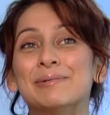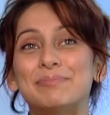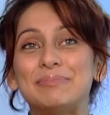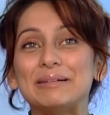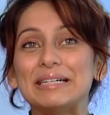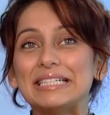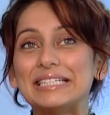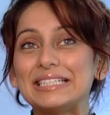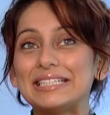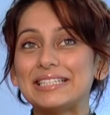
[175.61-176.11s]

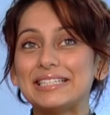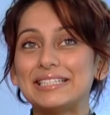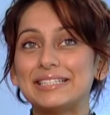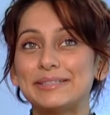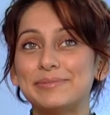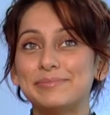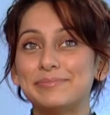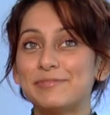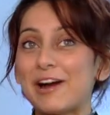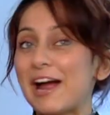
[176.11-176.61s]
But
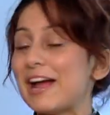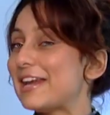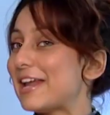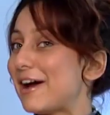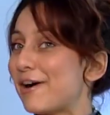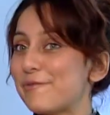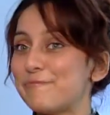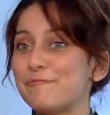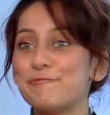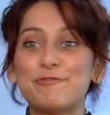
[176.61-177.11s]
right
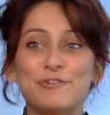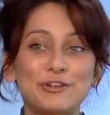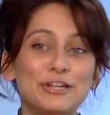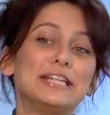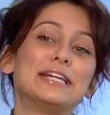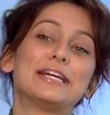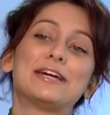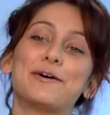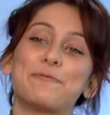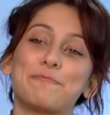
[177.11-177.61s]
now I'm
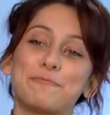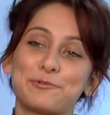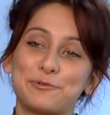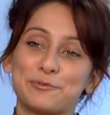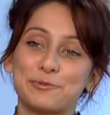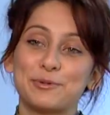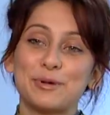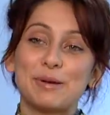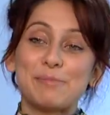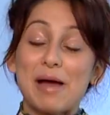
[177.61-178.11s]
really
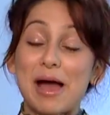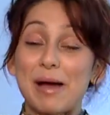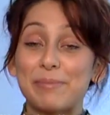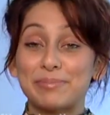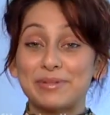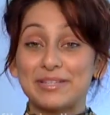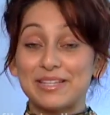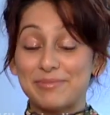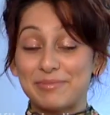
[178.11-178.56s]
comfortable, I'm happy.